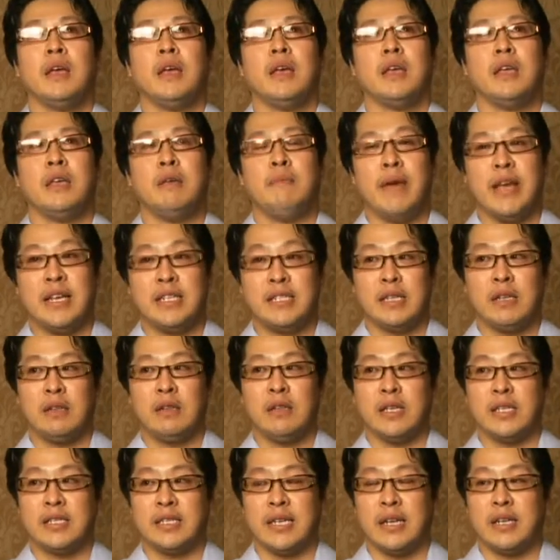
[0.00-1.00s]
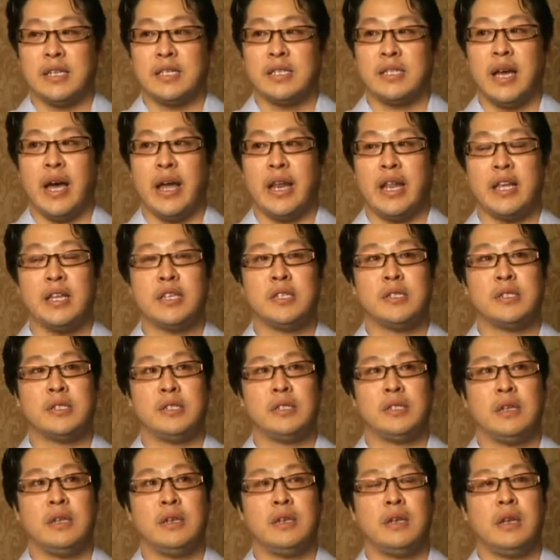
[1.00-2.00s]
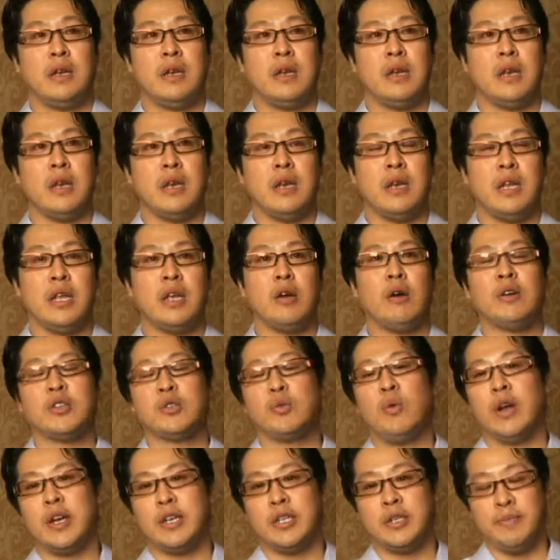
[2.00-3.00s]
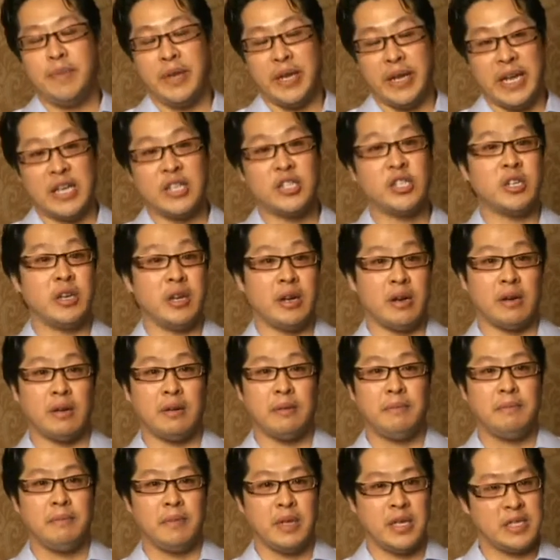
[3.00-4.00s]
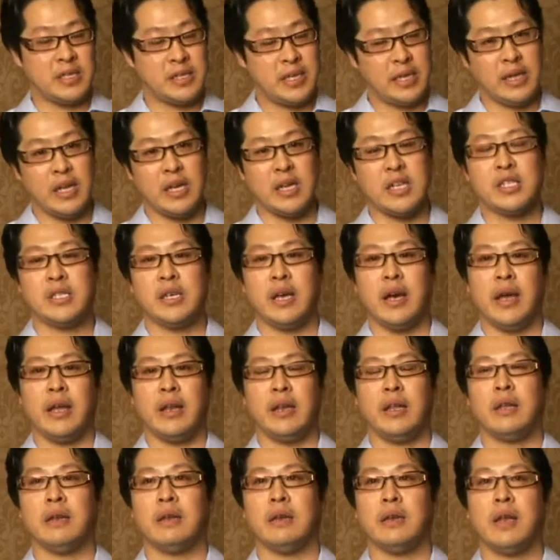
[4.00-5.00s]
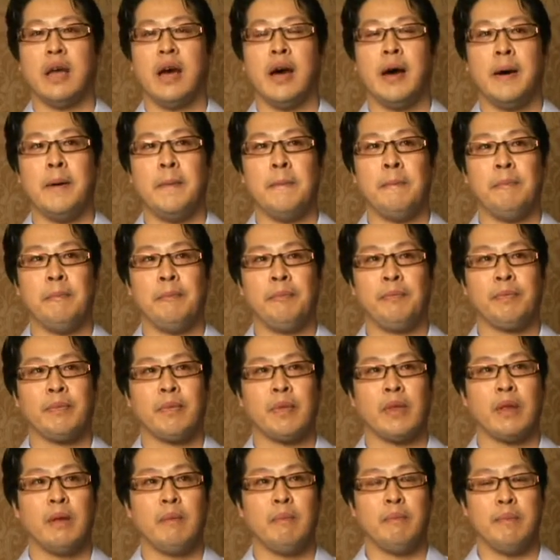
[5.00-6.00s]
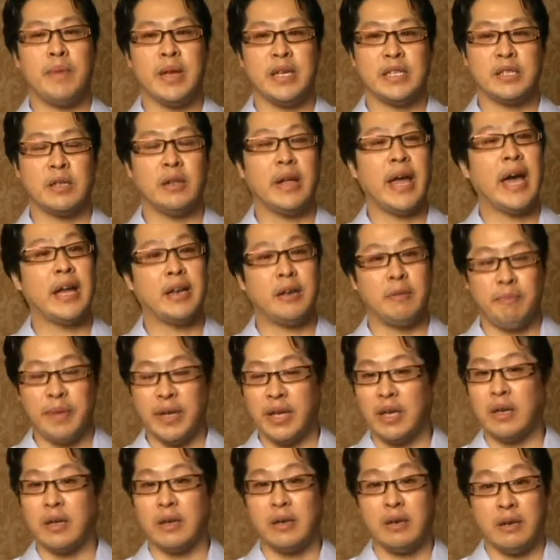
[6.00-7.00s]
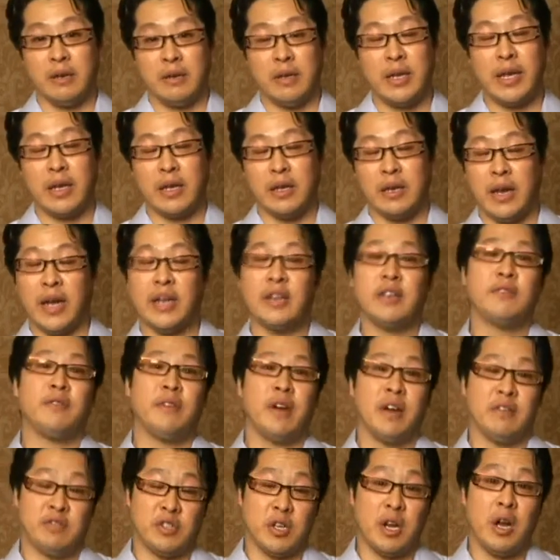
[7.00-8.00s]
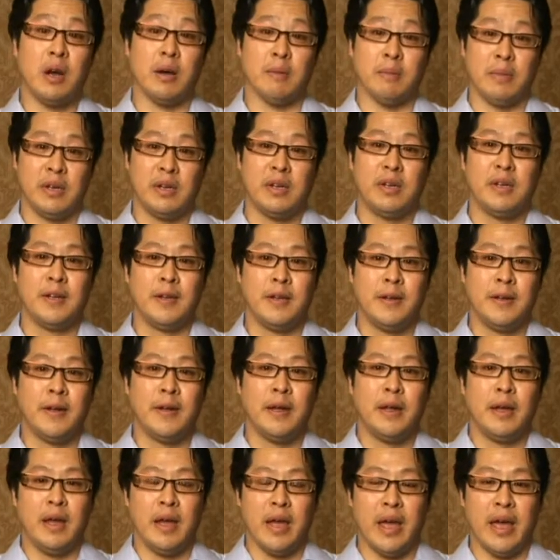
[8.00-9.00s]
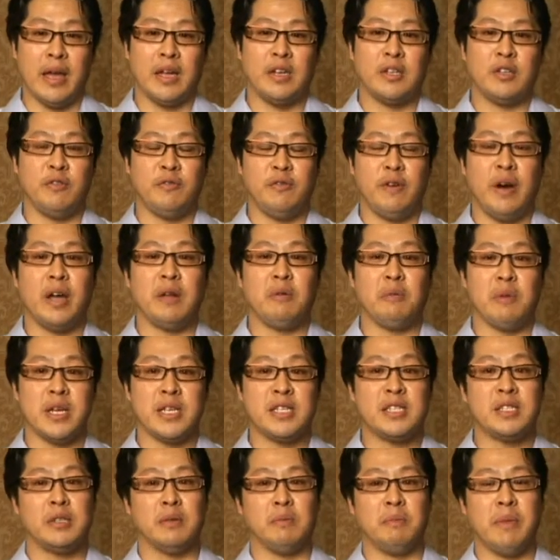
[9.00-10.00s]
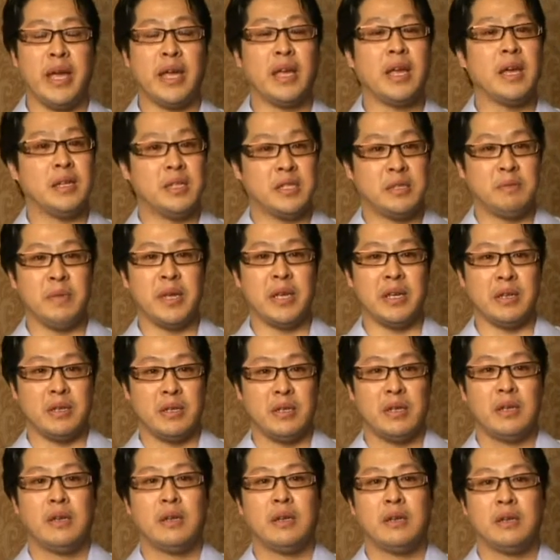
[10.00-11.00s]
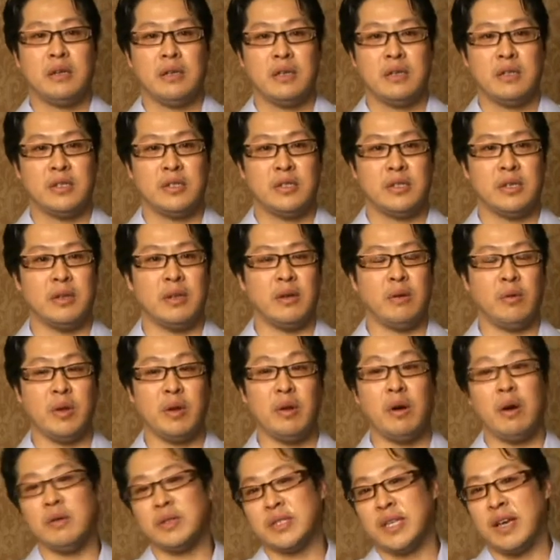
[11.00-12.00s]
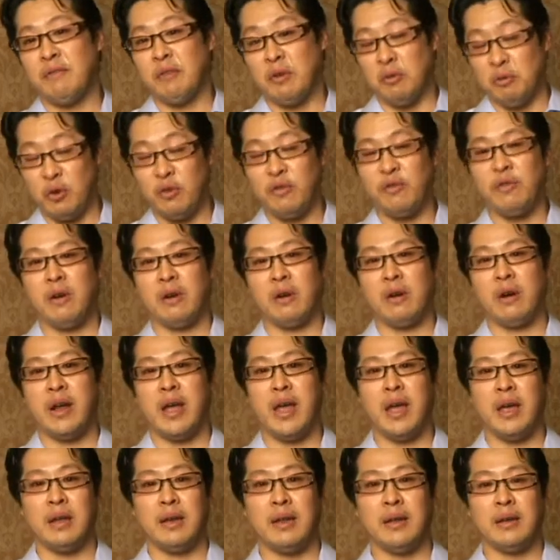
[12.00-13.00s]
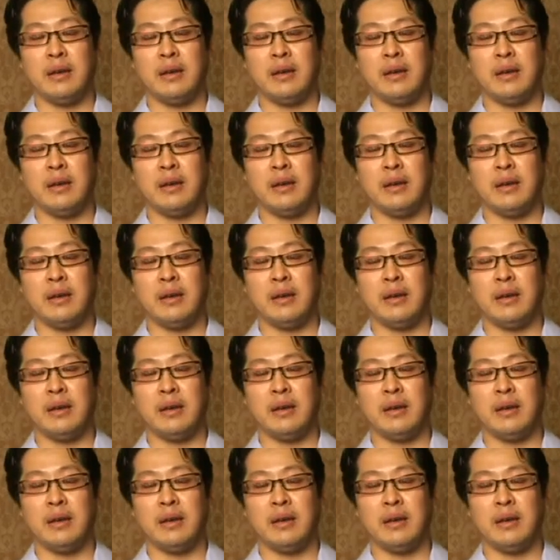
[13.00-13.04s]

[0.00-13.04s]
He basically set aside he always wanted to be an engineer. He set that aside and basically had to take a 9-to-5 job to find ways to make ends meet, so that we'd always have a roof on our head